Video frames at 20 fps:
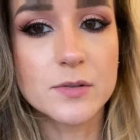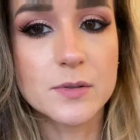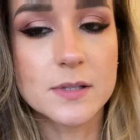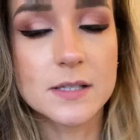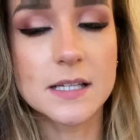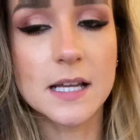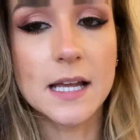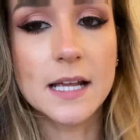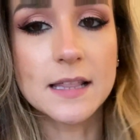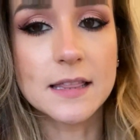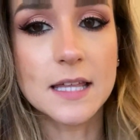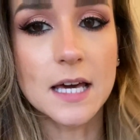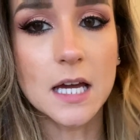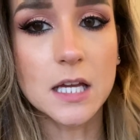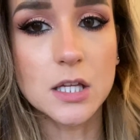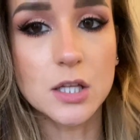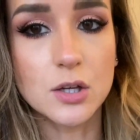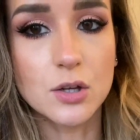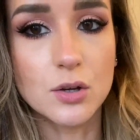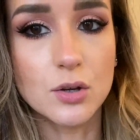was saying that
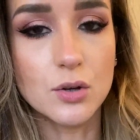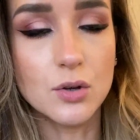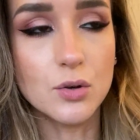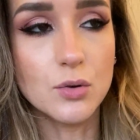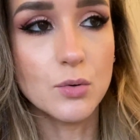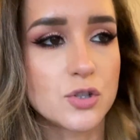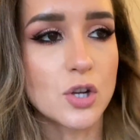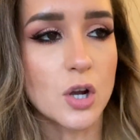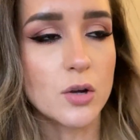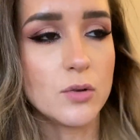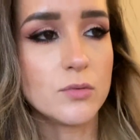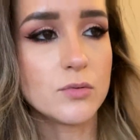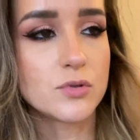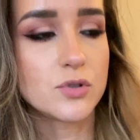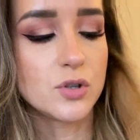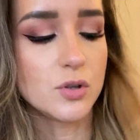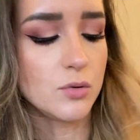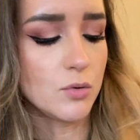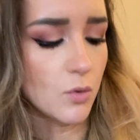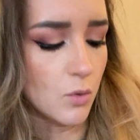you don't
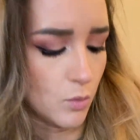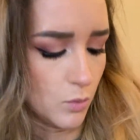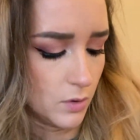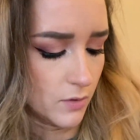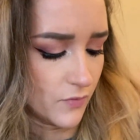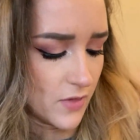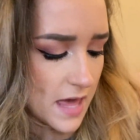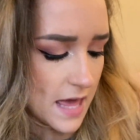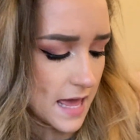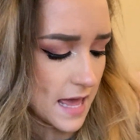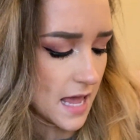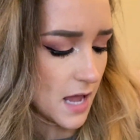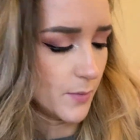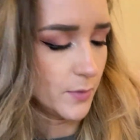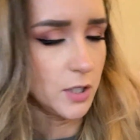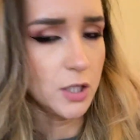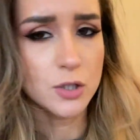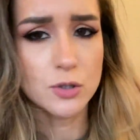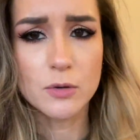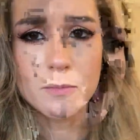do all of the hair
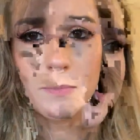when you do a